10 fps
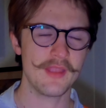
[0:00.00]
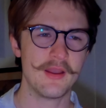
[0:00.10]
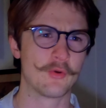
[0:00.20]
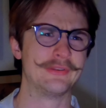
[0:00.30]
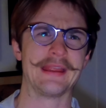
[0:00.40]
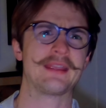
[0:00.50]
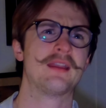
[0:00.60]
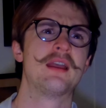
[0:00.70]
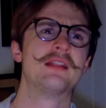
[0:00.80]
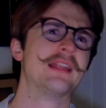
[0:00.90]
or like,
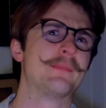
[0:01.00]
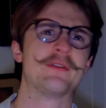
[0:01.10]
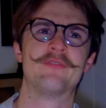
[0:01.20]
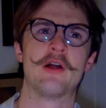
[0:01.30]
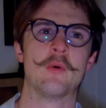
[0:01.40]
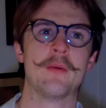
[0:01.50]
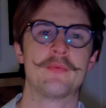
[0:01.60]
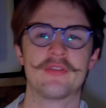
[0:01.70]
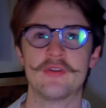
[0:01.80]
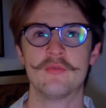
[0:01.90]
let me follow
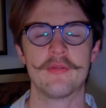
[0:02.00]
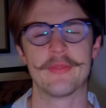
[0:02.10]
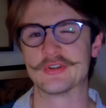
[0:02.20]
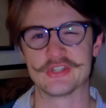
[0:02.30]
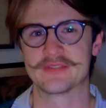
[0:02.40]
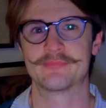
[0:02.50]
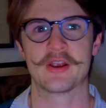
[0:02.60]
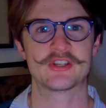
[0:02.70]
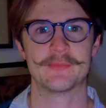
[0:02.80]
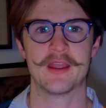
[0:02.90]
up with you, they're just
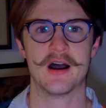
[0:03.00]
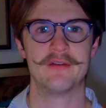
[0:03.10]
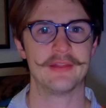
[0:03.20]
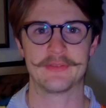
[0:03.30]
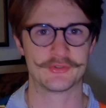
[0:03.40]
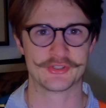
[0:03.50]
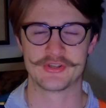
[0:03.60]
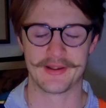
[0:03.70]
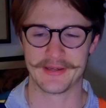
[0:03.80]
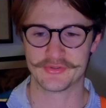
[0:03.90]
brushing me off. Like they're
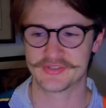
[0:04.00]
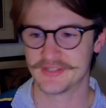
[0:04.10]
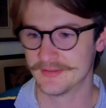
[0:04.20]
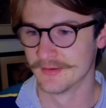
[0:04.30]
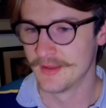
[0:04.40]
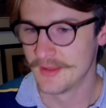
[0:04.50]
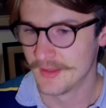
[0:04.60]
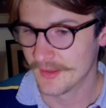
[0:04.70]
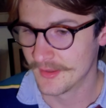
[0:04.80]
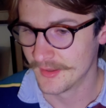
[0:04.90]
just not interested.
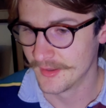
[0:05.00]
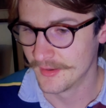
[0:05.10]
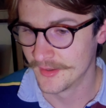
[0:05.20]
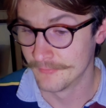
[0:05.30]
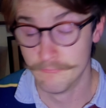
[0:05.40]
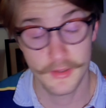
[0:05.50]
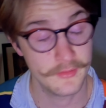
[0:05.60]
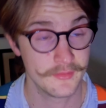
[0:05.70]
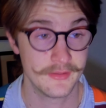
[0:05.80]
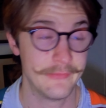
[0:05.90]
Um,
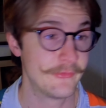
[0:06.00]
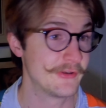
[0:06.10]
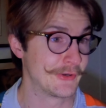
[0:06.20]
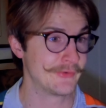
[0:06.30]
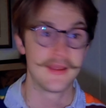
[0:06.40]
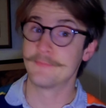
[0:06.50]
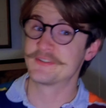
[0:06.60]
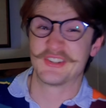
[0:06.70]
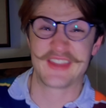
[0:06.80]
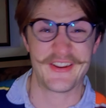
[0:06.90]
but you live and you learn. I'm
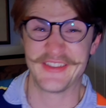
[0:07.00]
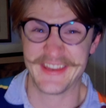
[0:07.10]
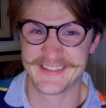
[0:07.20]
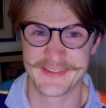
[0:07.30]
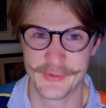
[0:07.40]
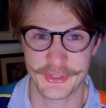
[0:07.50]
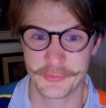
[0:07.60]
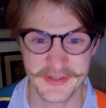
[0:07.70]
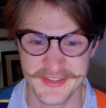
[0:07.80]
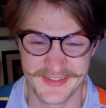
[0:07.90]
still counting it as a
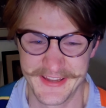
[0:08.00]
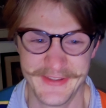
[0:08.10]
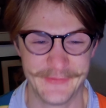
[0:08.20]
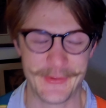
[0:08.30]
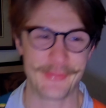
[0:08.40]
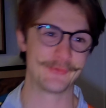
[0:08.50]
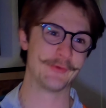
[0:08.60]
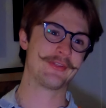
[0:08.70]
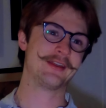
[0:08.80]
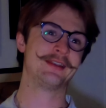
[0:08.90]
booked one because I went
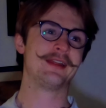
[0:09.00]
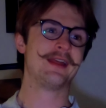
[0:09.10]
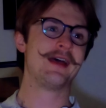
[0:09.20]
through with it.